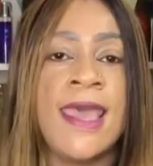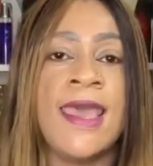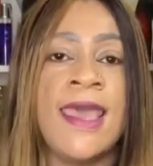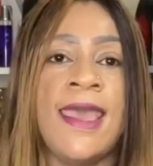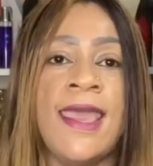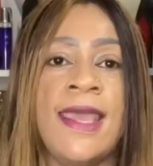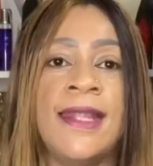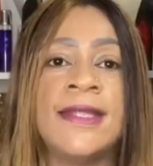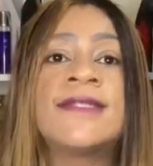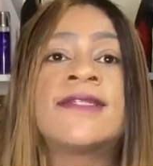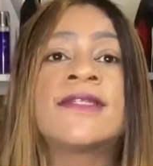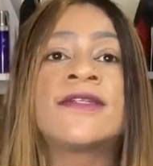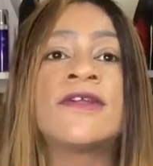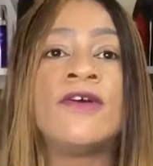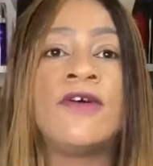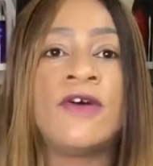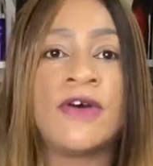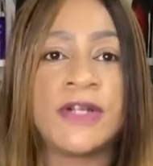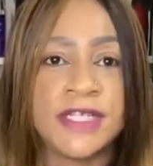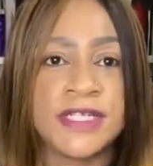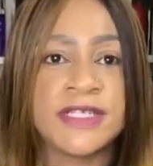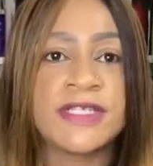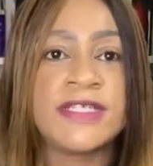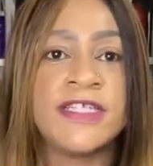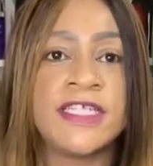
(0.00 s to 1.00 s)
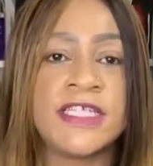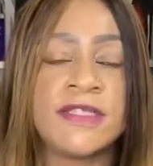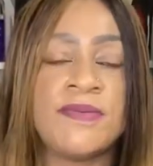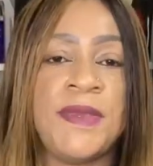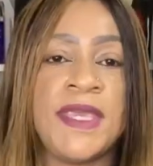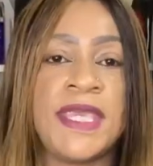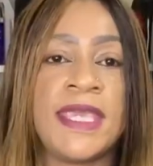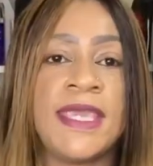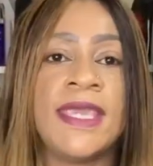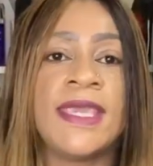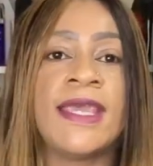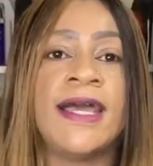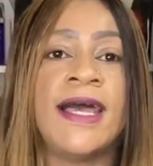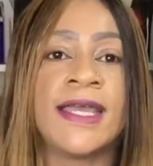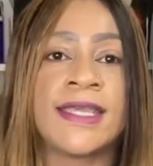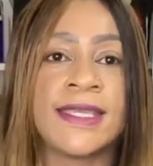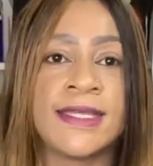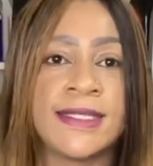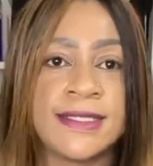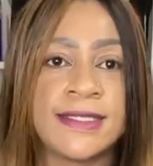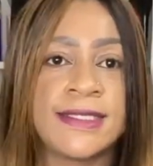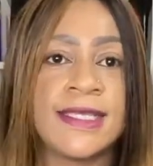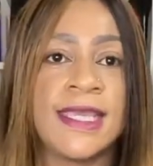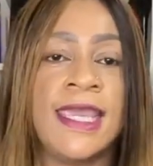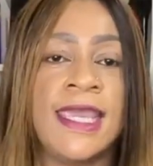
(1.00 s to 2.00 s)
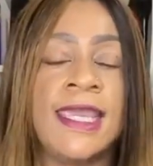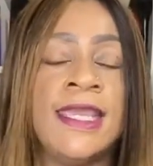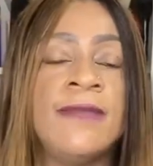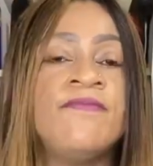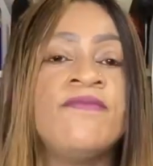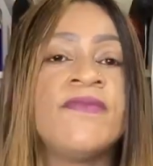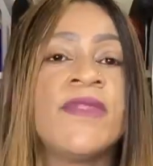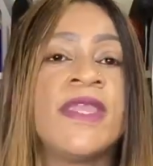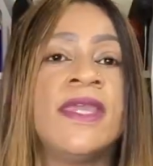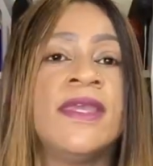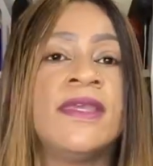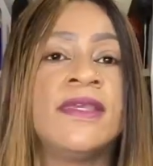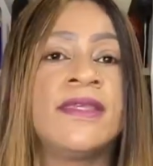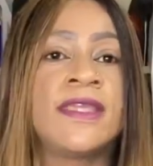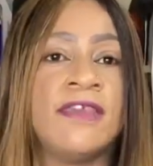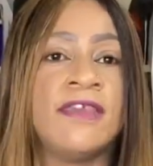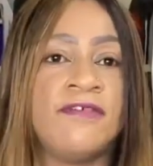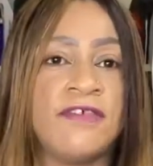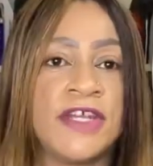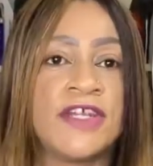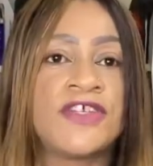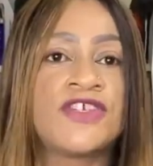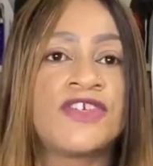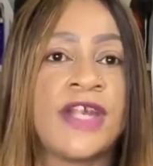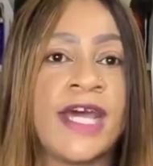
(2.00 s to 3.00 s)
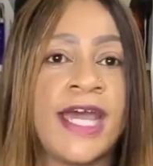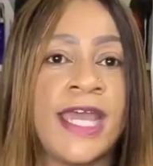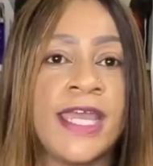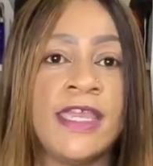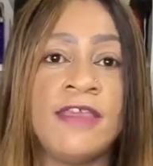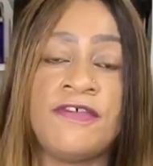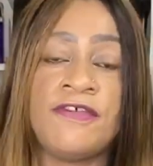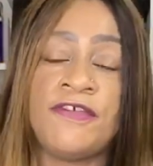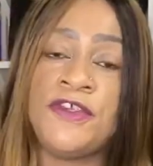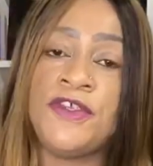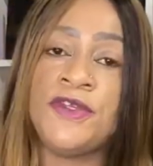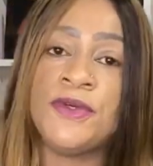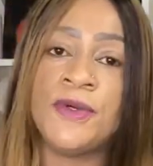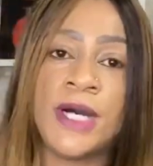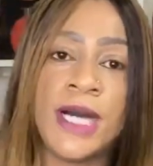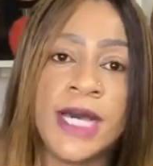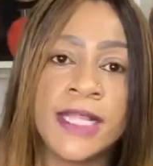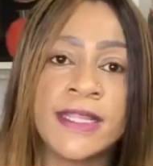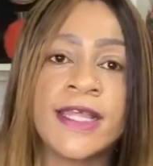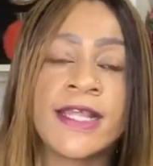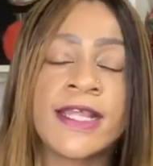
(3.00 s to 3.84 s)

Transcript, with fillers: And honestly speaking, I can say give it a try if you are